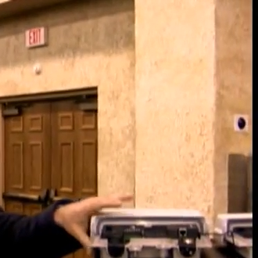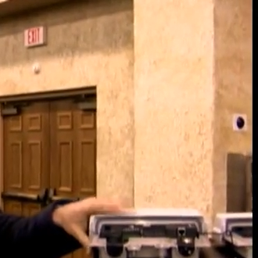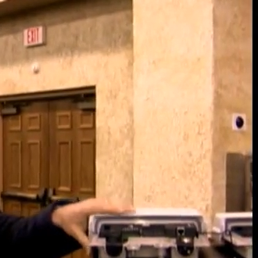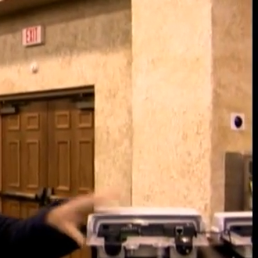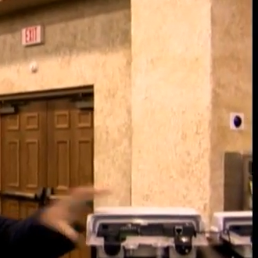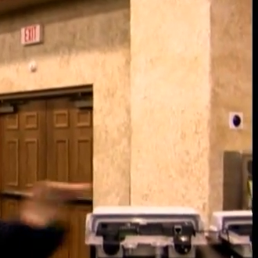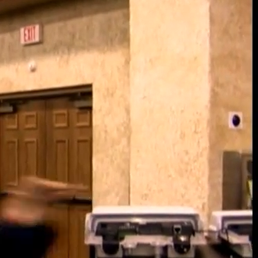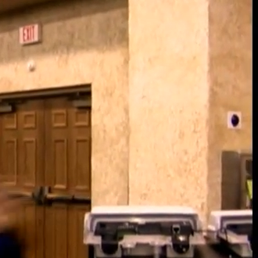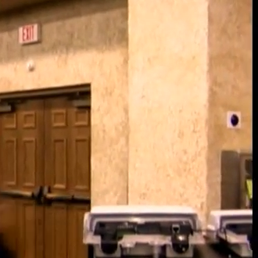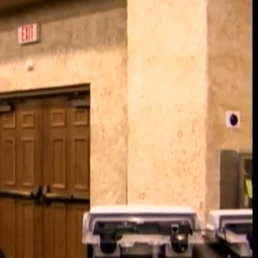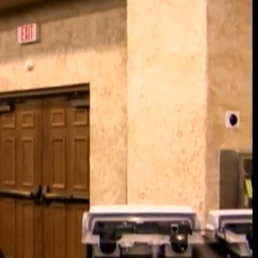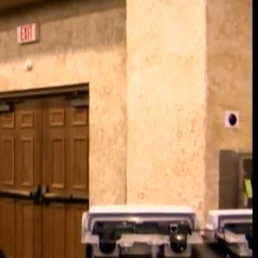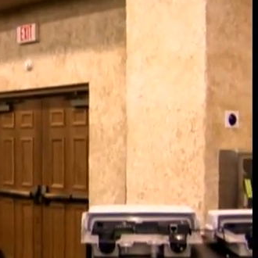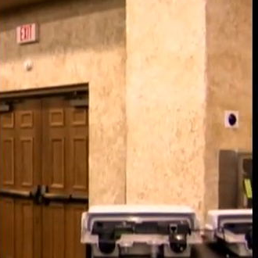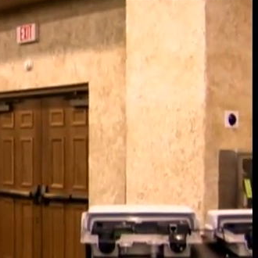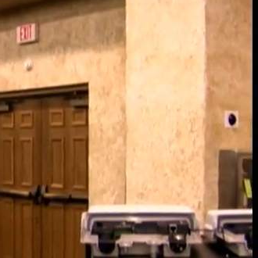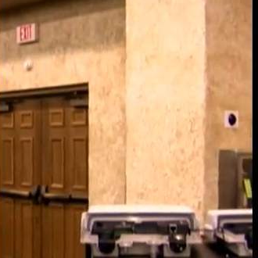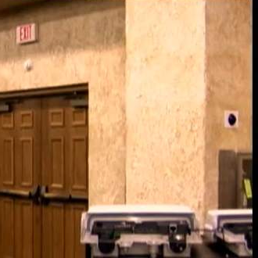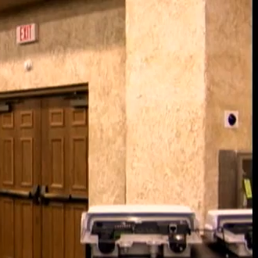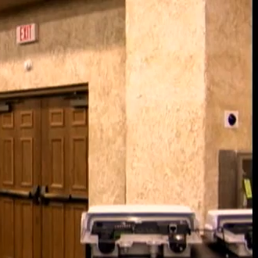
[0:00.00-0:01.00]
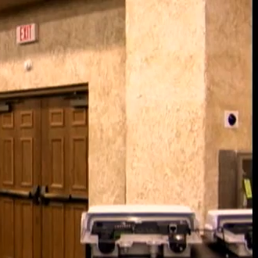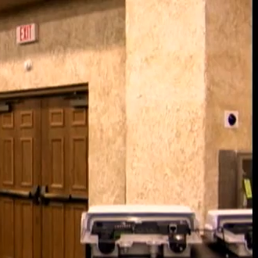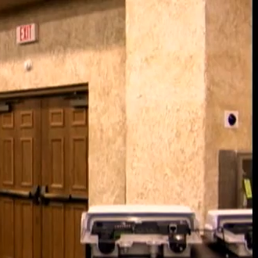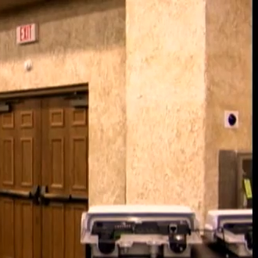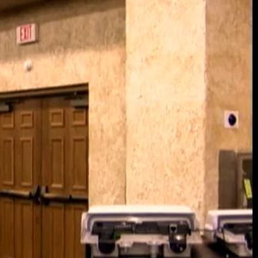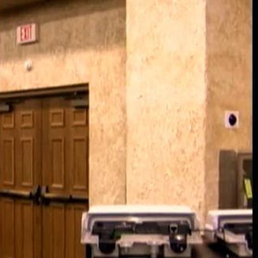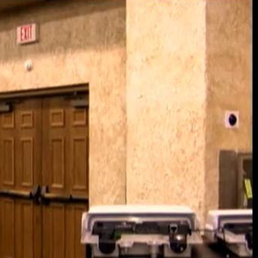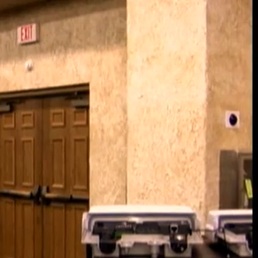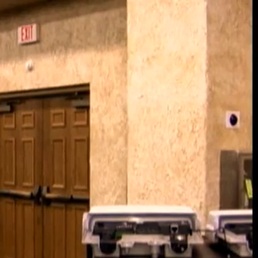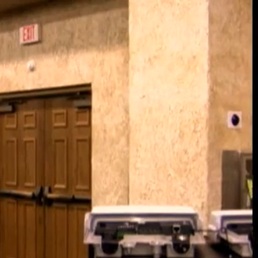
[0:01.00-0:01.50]
can talk to each other,
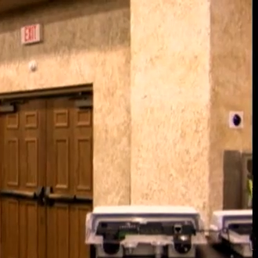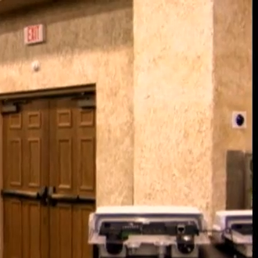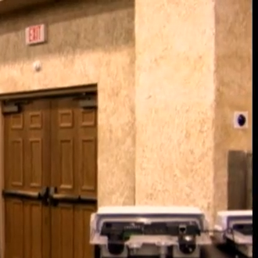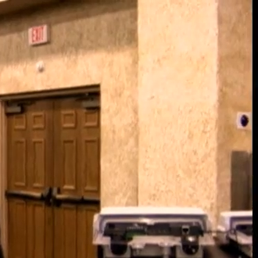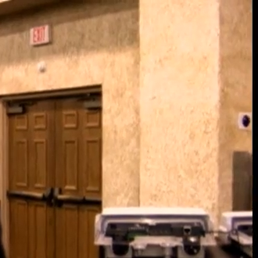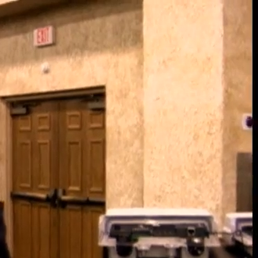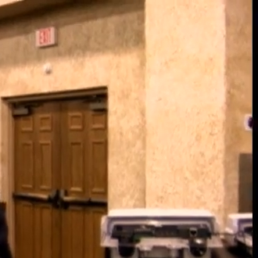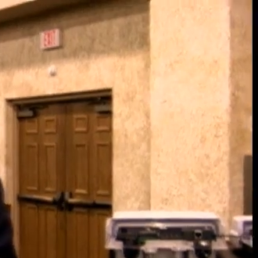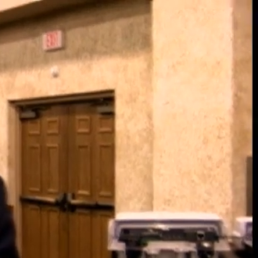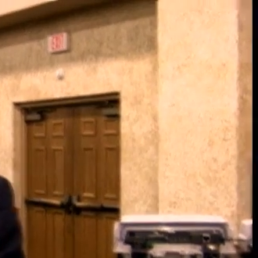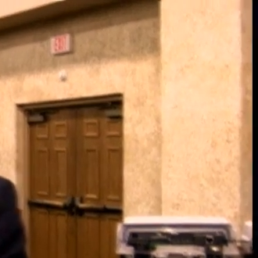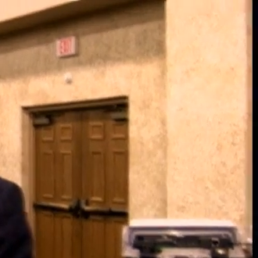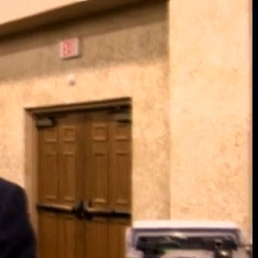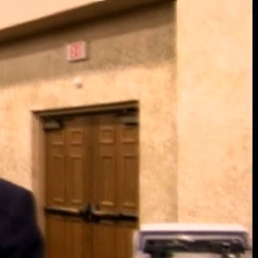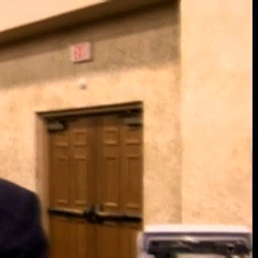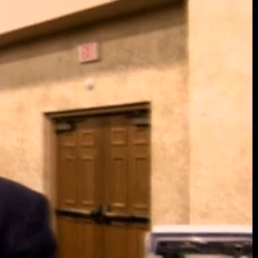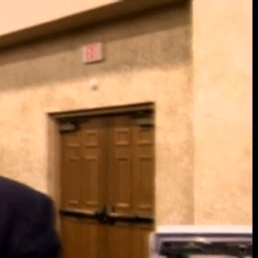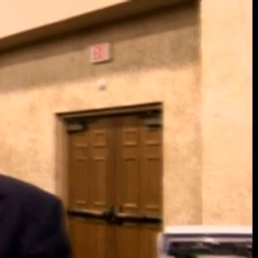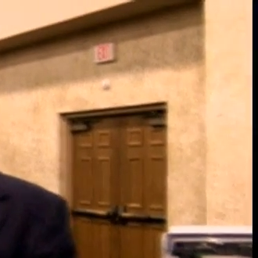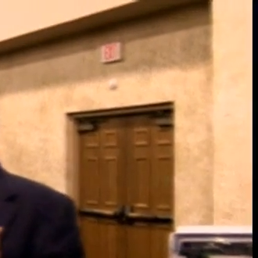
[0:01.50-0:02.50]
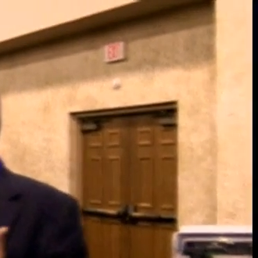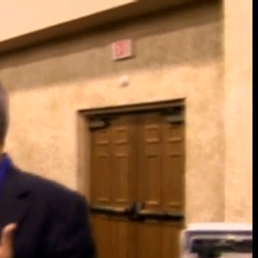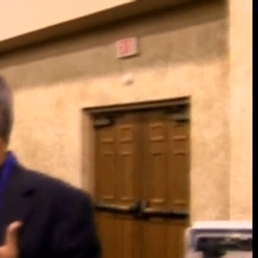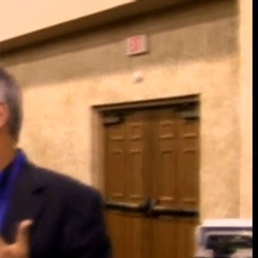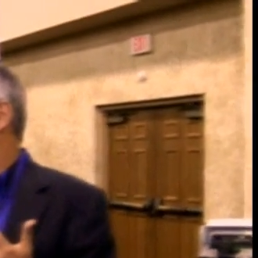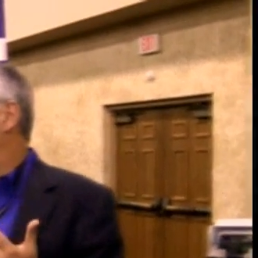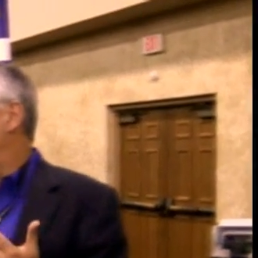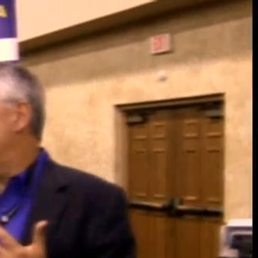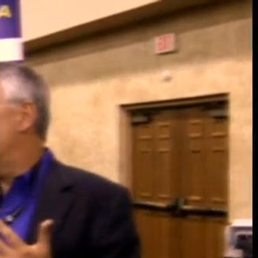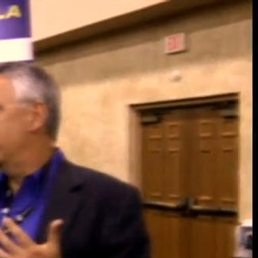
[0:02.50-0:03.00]
not only in ways to
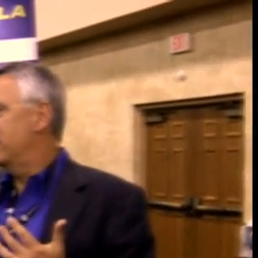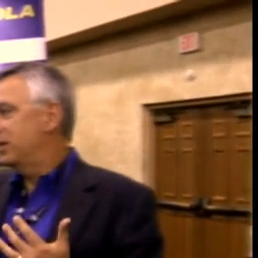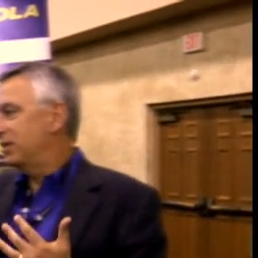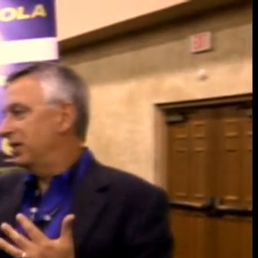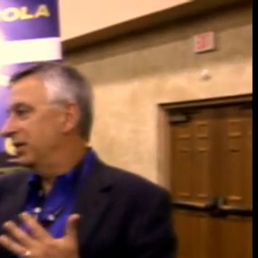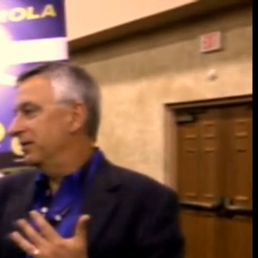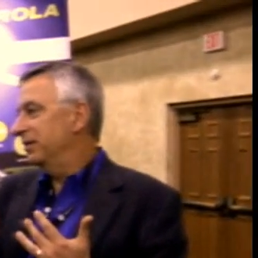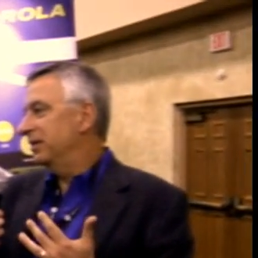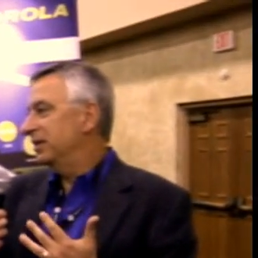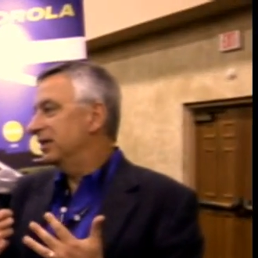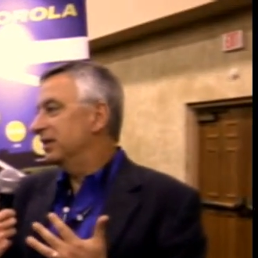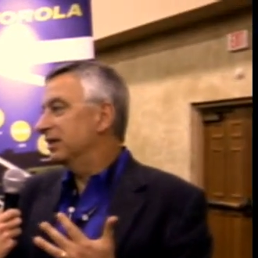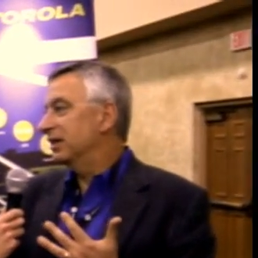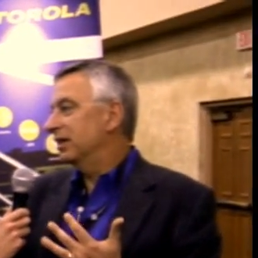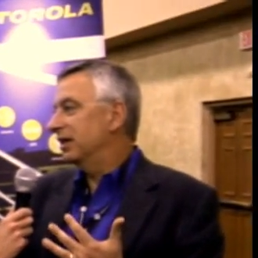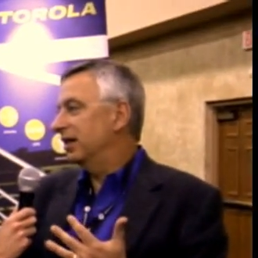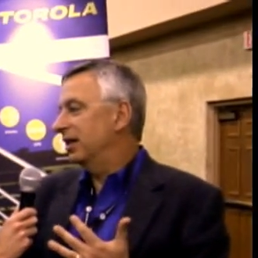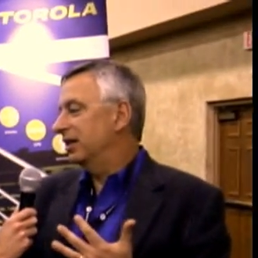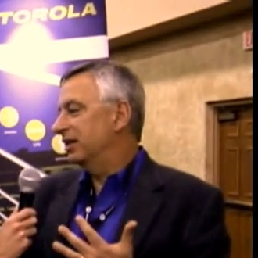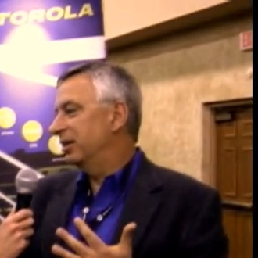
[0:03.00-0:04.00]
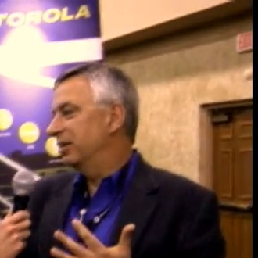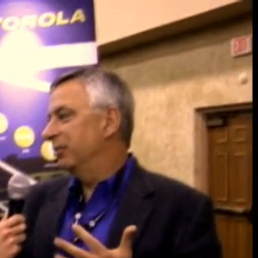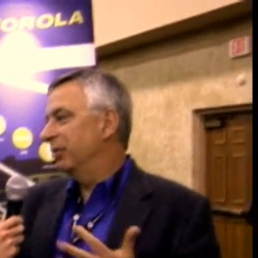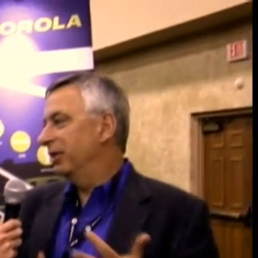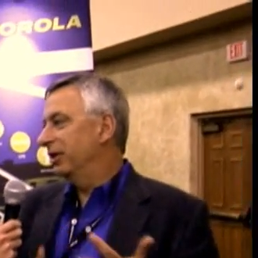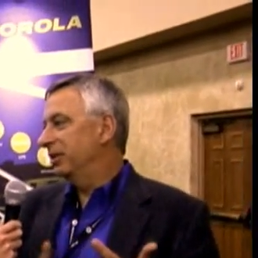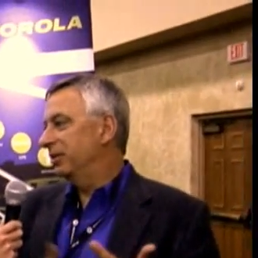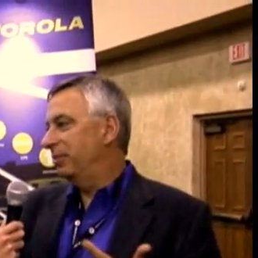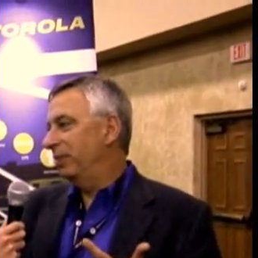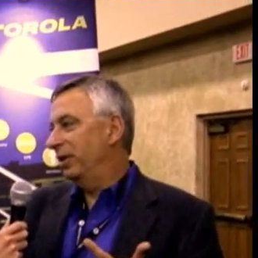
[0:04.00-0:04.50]
give extra services to
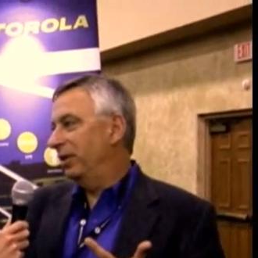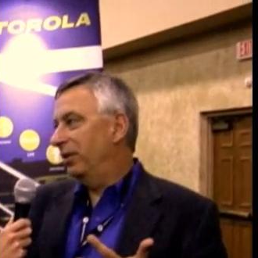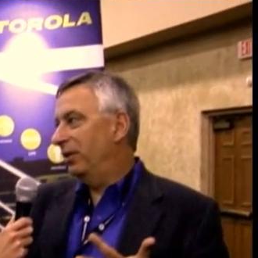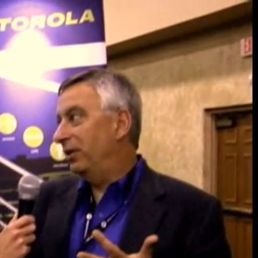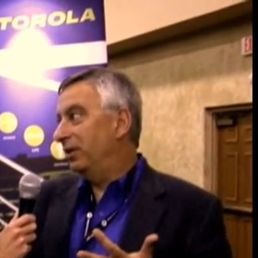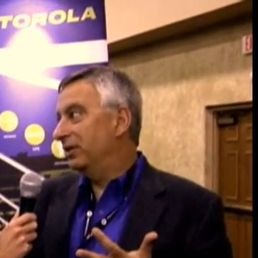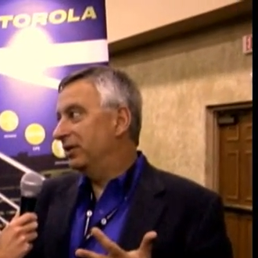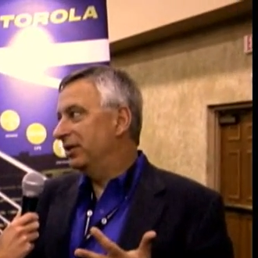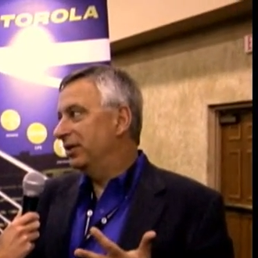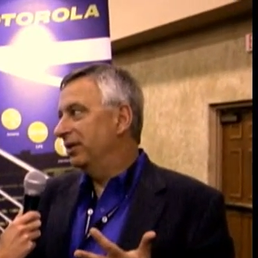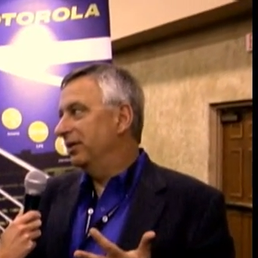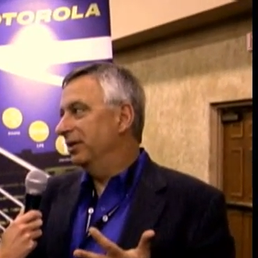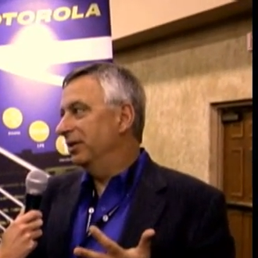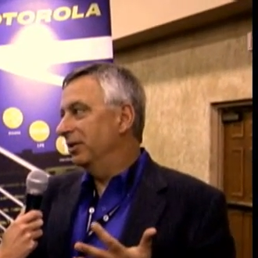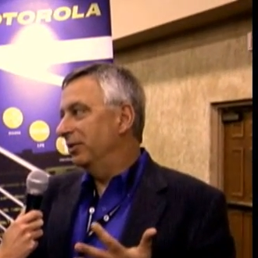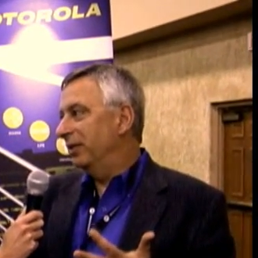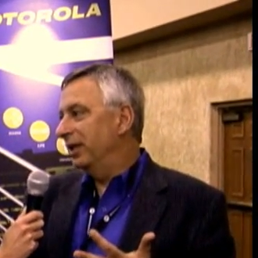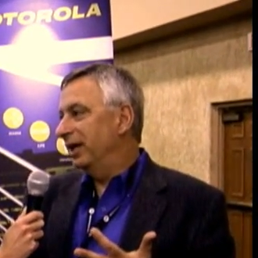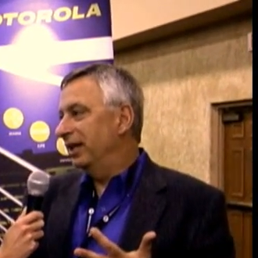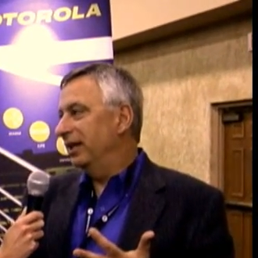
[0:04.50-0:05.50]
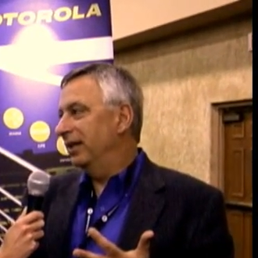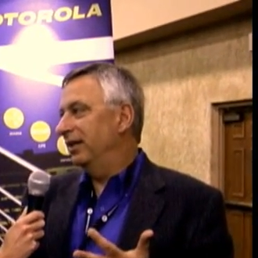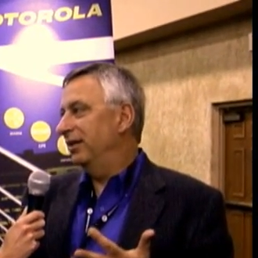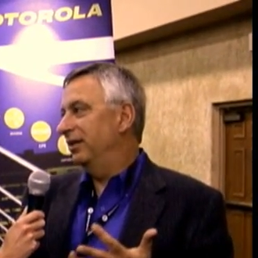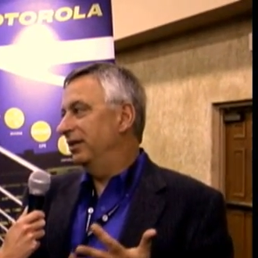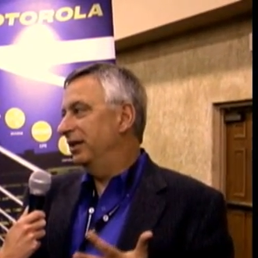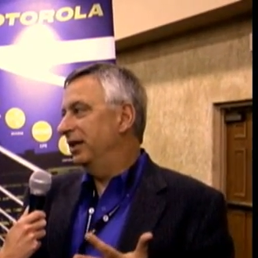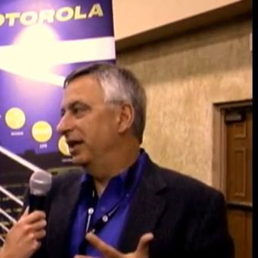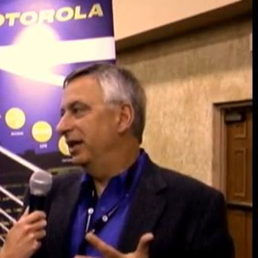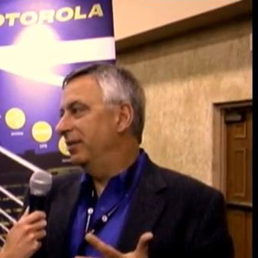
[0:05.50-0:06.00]
customers, but also in a way that
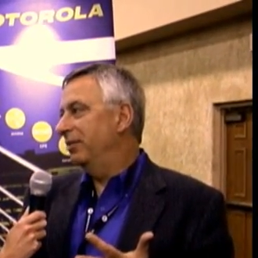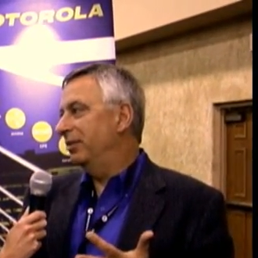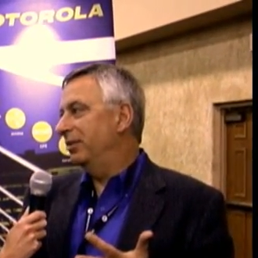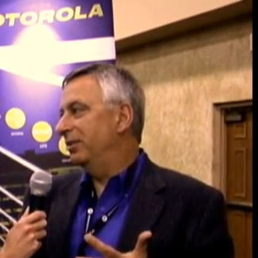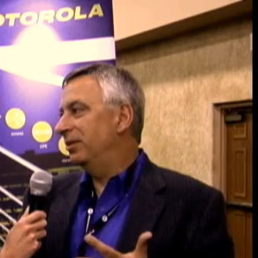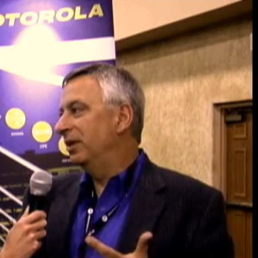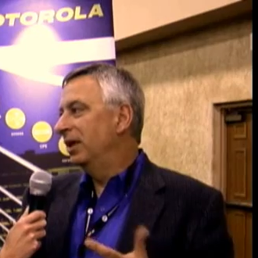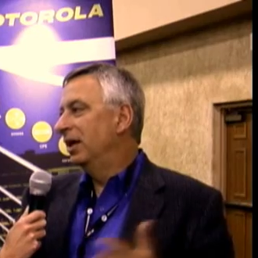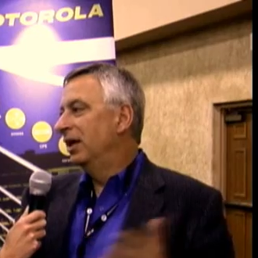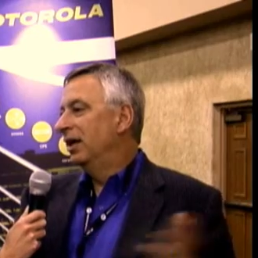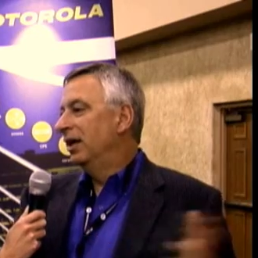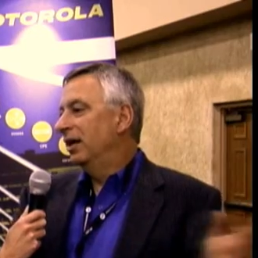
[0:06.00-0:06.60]
will enable